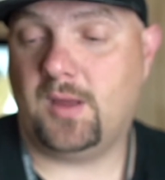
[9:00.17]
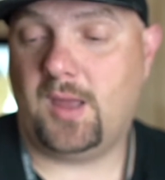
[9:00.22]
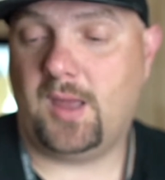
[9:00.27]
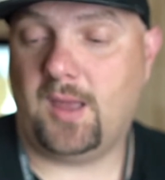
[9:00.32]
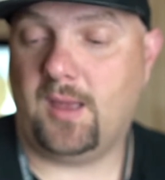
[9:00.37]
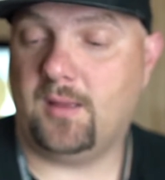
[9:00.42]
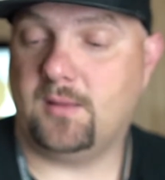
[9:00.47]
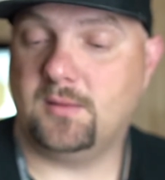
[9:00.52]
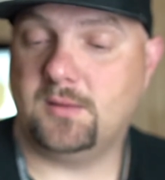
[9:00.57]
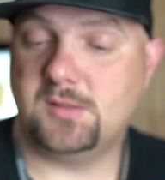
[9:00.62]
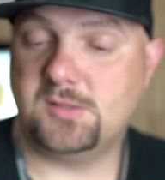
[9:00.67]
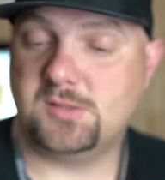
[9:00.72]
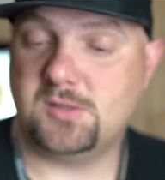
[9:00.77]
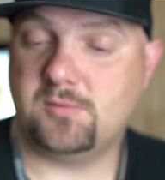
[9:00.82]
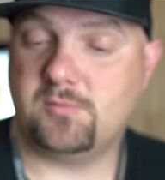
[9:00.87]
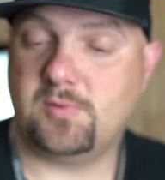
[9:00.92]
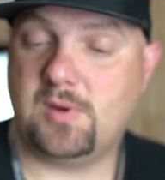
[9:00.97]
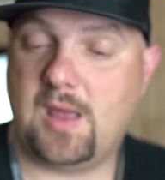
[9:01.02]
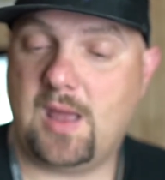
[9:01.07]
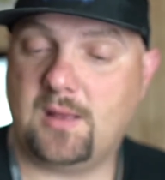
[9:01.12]
And she
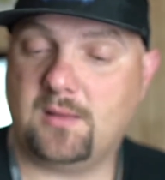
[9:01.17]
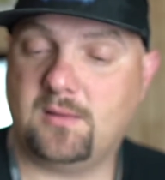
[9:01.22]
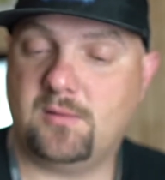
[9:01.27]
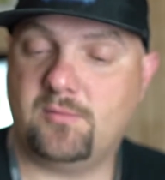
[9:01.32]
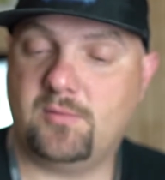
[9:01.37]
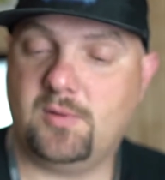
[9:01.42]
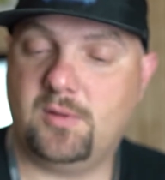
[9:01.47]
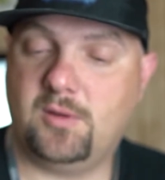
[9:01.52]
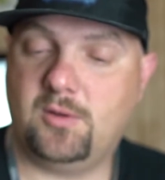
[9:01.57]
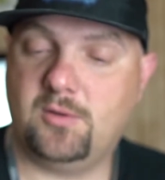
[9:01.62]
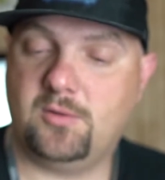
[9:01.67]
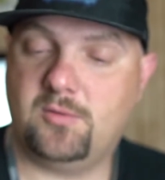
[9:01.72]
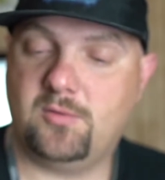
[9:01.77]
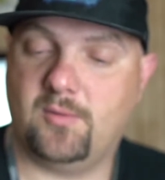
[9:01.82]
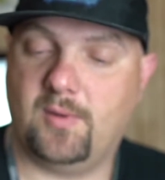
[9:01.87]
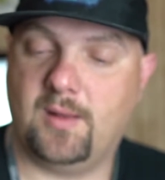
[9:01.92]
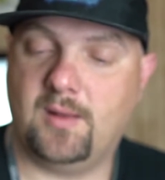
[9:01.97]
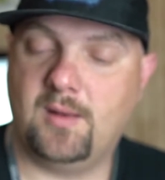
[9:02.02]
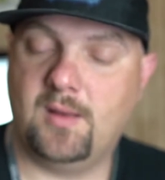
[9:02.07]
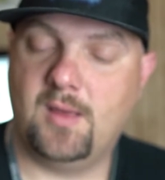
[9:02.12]
reacted really good
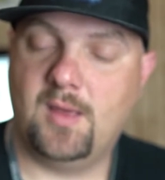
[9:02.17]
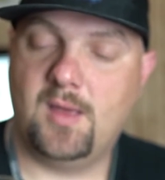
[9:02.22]
to it.